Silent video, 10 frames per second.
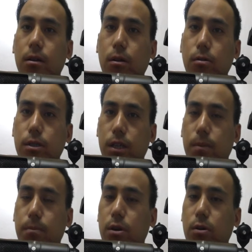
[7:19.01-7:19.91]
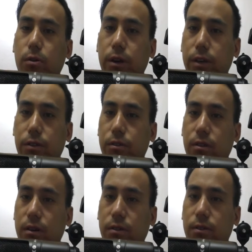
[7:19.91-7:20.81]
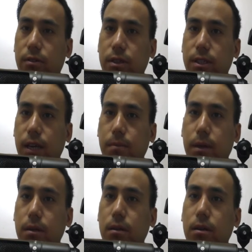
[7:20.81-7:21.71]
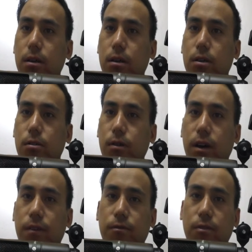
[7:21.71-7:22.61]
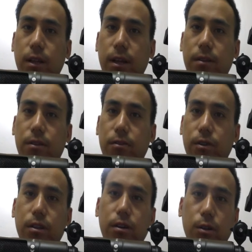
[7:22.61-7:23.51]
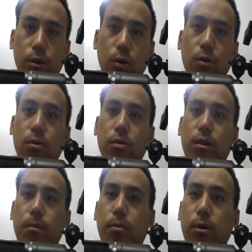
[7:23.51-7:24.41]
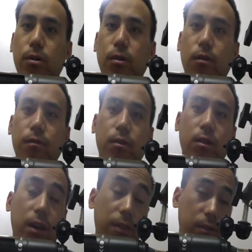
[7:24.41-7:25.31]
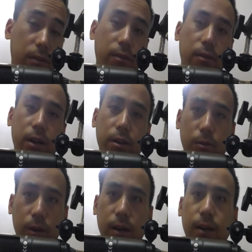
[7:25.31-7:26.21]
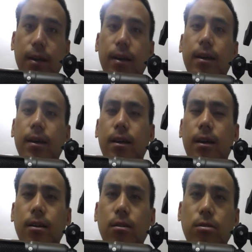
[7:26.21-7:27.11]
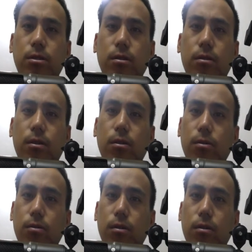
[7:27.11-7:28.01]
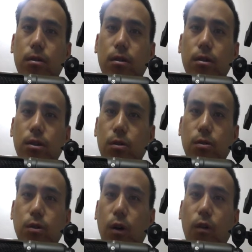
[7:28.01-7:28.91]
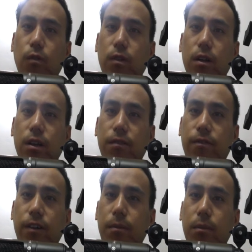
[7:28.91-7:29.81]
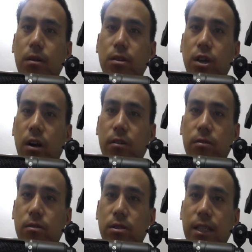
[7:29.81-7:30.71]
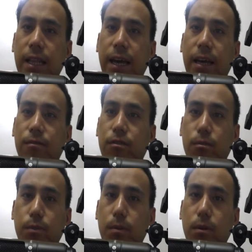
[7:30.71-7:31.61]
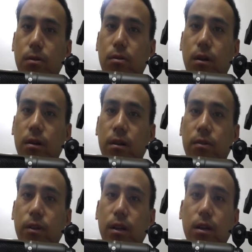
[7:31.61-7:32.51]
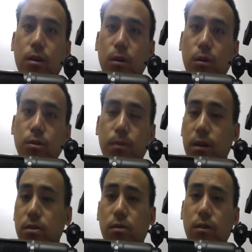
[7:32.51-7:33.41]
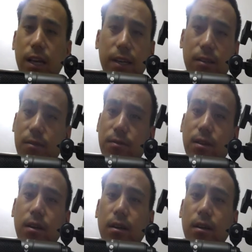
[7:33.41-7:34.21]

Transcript: Don't skip your introductory statement. You have to let the reader know the point of your letter right away. And also, don't use overly familiar jargon or slang for people who are not really close buddies or relatives.